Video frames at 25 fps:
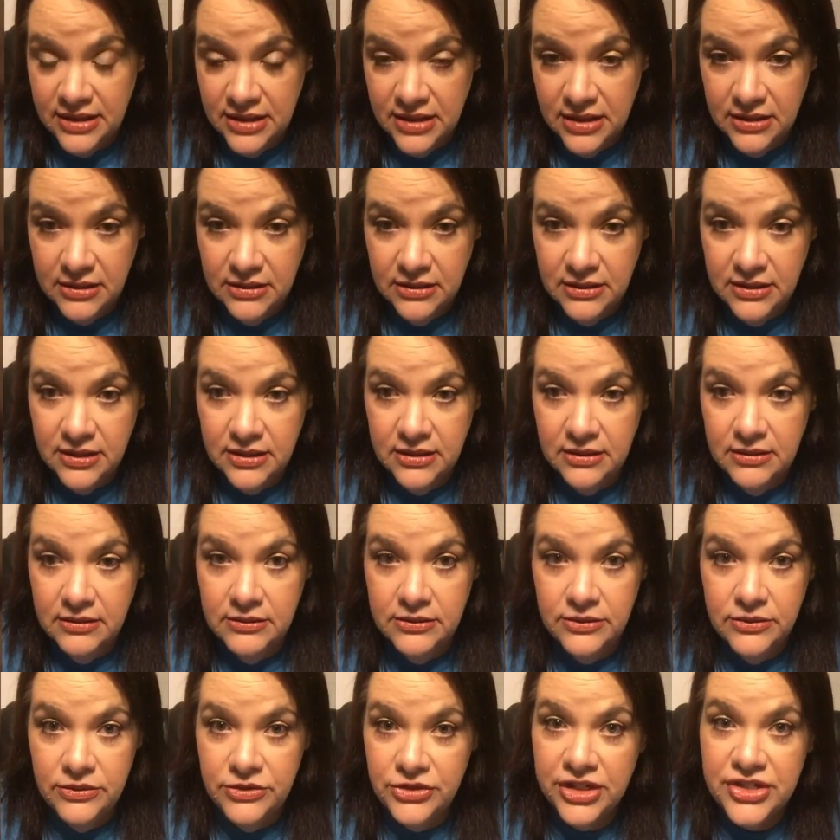in the,
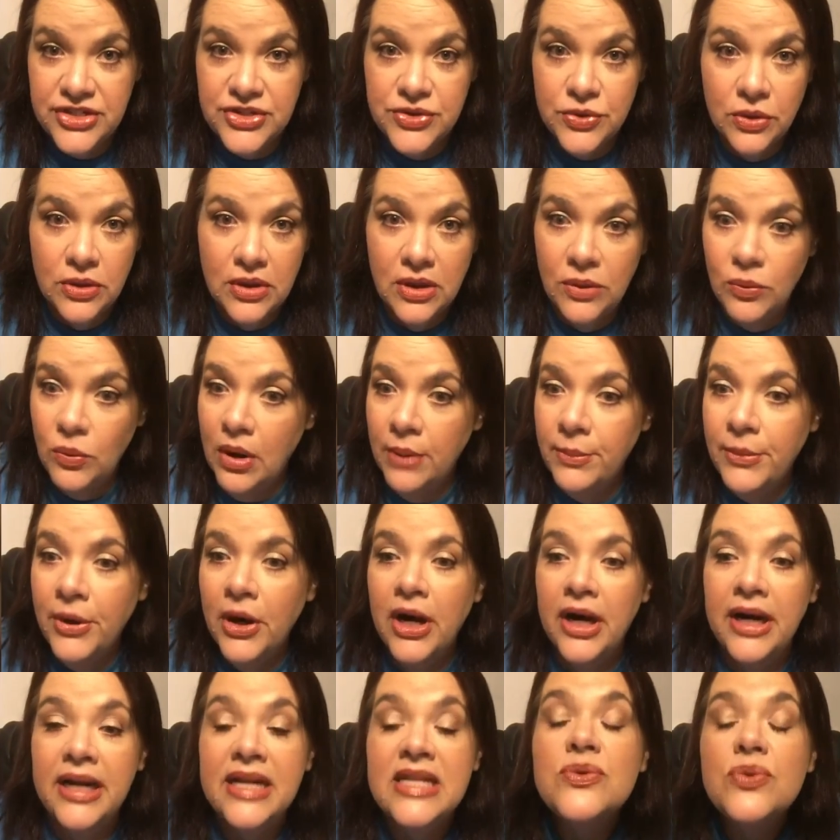the drugstore,
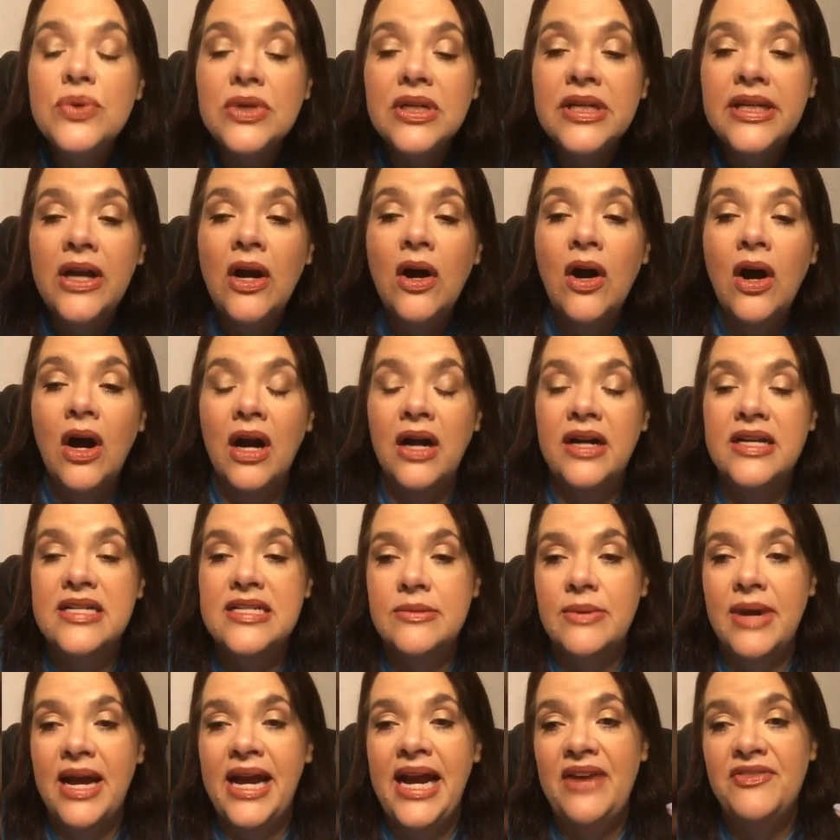Walmart is really
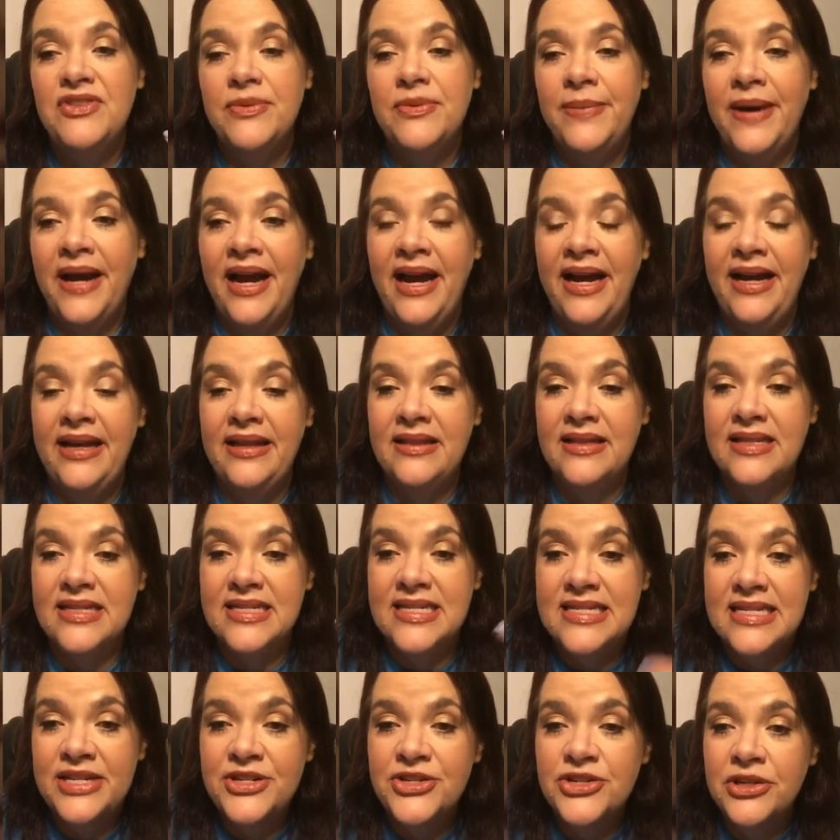hard. So I have to buy
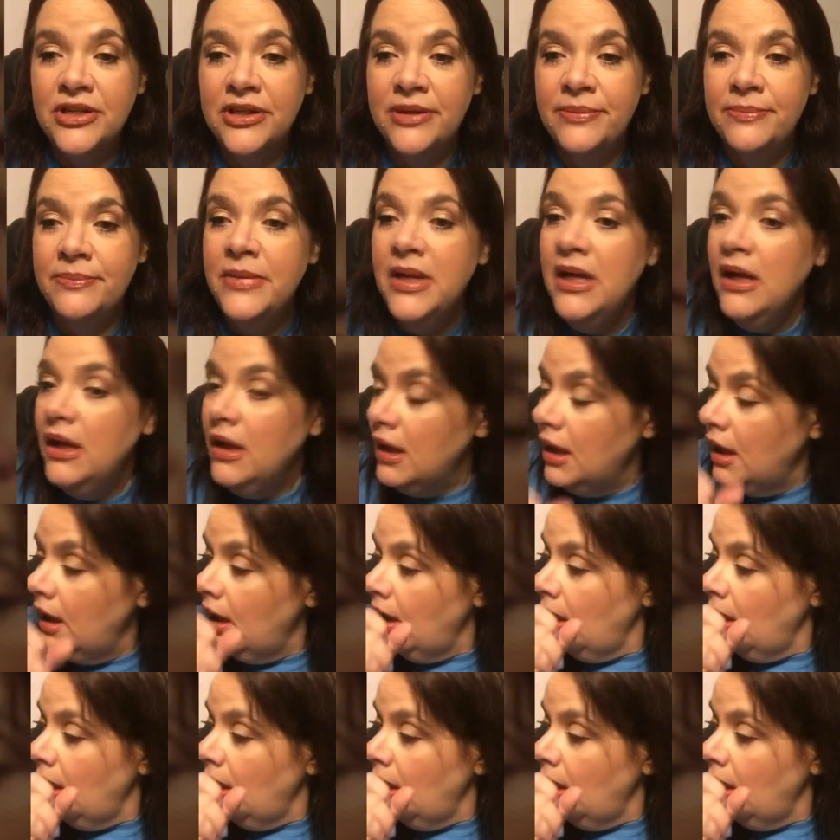the Centrum,